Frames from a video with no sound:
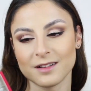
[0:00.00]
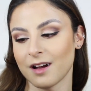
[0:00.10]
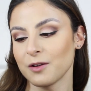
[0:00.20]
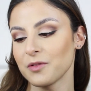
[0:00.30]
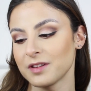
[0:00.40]

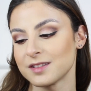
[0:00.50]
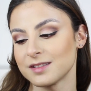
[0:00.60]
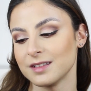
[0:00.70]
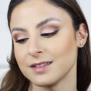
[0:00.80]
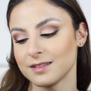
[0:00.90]
I got
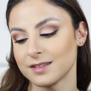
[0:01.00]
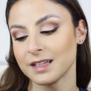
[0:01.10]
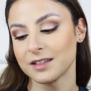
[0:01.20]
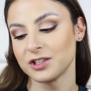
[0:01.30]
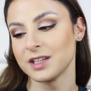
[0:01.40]
this
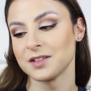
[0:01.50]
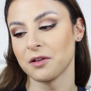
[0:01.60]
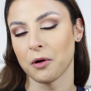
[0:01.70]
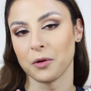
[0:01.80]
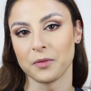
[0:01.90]
6 years
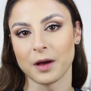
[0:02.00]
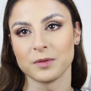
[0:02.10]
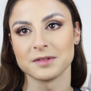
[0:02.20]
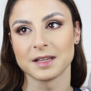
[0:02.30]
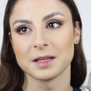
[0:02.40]
ago. That
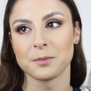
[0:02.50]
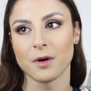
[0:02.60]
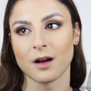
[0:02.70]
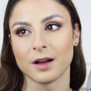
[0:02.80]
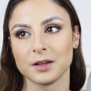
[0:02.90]
was in
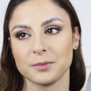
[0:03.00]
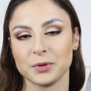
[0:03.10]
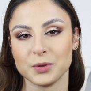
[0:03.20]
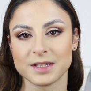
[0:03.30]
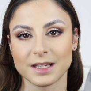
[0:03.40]
my
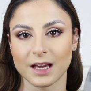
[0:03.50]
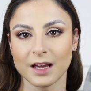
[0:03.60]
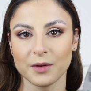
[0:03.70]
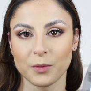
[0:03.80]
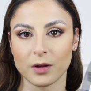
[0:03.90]
beauty
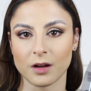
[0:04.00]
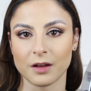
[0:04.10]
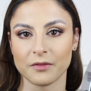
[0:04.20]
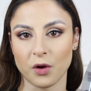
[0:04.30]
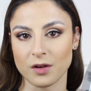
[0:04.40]
kit when
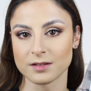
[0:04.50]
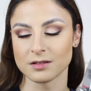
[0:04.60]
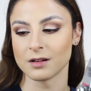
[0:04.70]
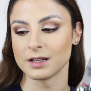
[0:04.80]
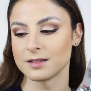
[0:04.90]
I first
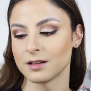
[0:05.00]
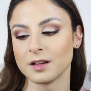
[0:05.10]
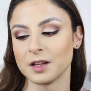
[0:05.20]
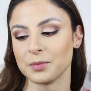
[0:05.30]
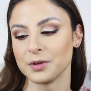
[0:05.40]
started
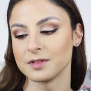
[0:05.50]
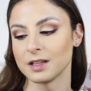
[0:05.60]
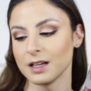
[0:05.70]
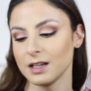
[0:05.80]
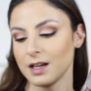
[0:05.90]
studying
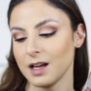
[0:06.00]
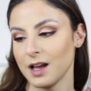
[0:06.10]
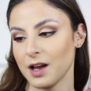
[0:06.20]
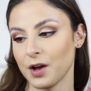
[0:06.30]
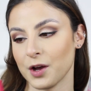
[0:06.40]
beauty.
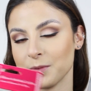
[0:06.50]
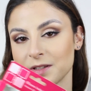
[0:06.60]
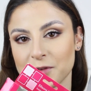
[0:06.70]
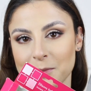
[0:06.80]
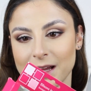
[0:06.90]

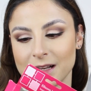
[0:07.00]
It's from